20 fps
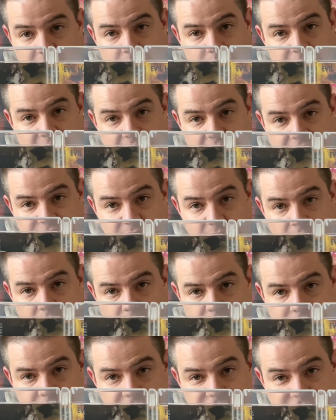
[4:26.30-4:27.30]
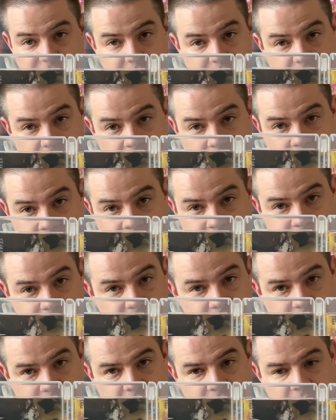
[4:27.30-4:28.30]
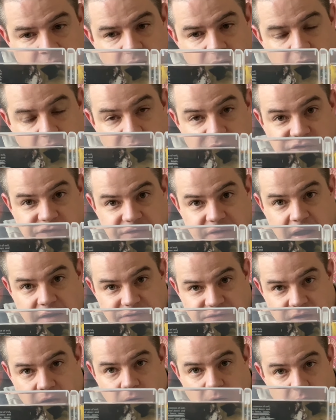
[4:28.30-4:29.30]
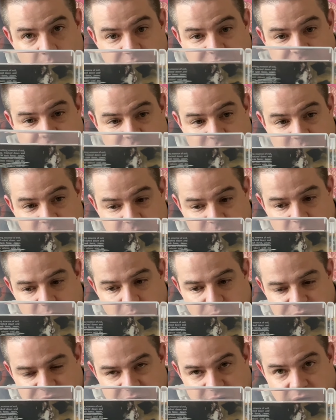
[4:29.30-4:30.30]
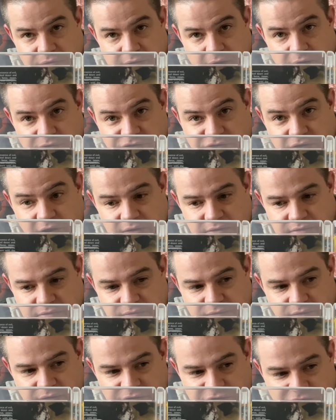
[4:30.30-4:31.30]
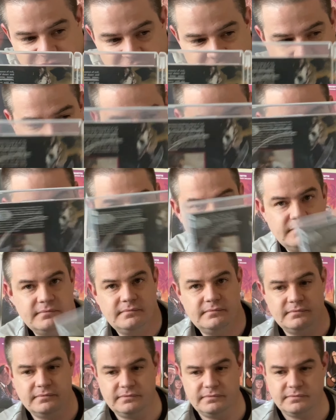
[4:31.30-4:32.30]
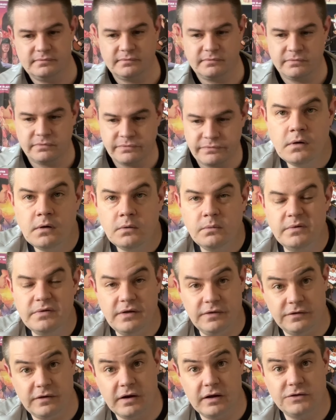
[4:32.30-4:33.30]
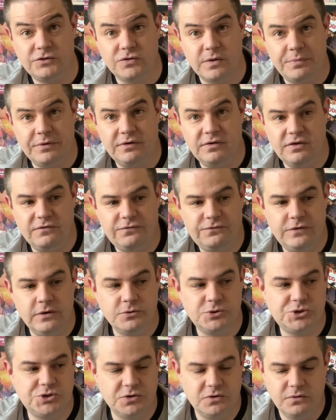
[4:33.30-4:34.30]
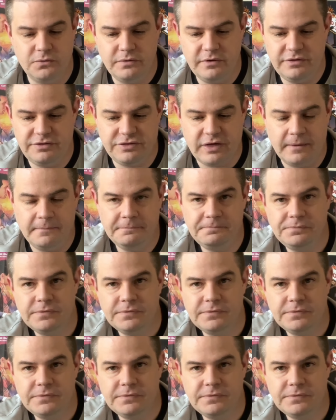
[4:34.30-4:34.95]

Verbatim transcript: there, we have our reversible art. Honestly, not terribly different from what we get on the outside of the discs. We then take a trip into the future with